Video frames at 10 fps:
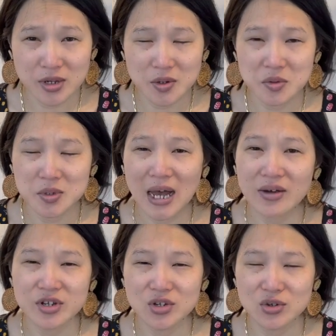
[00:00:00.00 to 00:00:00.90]
so I was
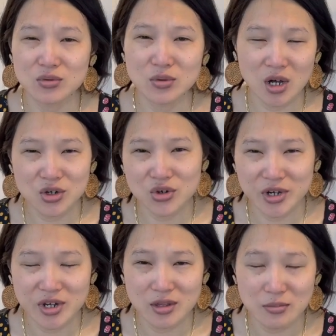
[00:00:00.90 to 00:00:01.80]
having to do
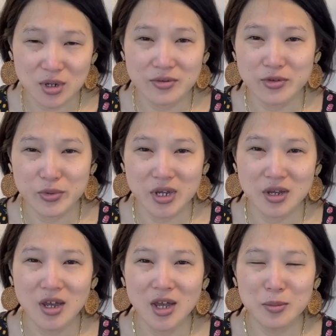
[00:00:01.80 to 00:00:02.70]
laundry in the middle of a
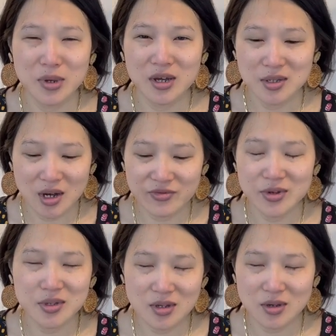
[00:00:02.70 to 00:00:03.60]
week because
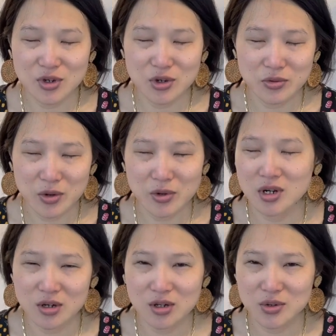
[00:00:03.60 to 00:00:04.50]
obviously when you wear
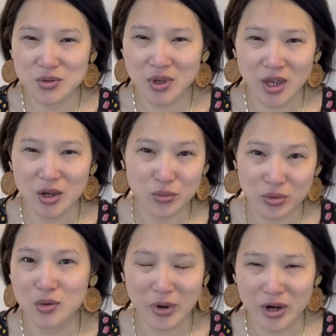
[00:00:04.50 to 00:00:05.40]
workout clothes you can't
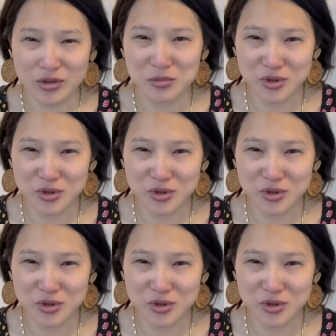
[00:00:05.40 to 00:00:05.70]
re-wear them.